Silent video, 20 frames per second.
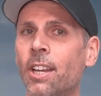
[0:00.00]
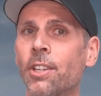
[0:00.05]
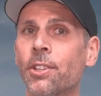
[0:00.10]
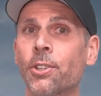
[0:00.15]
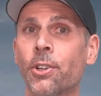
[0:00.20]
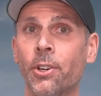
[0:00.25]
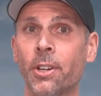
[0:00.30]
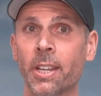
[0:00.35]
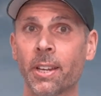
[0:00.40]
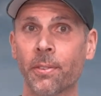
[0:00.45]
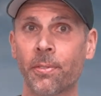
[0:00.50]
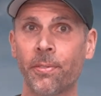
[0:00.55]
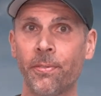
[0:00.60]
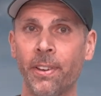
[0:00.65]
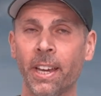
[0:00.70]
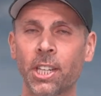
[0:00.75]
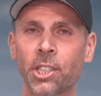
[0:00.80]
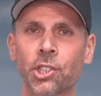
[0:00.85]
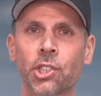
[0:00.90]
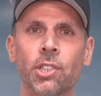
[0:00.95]
turning
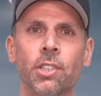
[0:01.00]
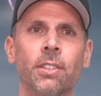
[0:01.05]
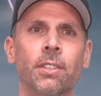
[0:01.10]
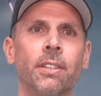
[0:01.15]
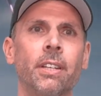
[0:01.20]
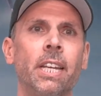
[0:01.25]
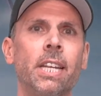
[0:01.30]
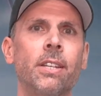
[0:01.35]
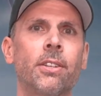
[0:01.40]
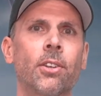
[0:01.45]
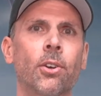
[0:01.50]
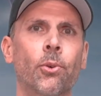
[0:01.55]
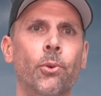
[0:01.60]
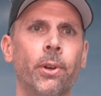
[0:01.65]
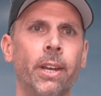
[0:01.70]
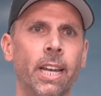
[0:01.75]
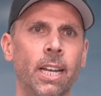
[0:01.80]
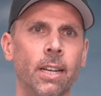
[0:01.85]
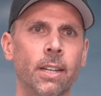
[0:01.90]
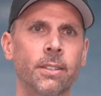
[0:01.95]
fiction into
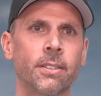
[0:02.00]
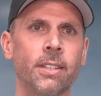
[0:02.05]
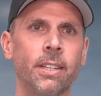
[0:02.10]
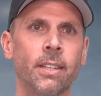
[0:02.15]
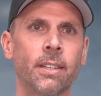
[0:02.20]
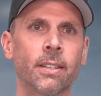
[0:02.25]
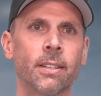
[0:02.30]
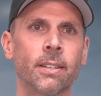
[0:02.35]
reality.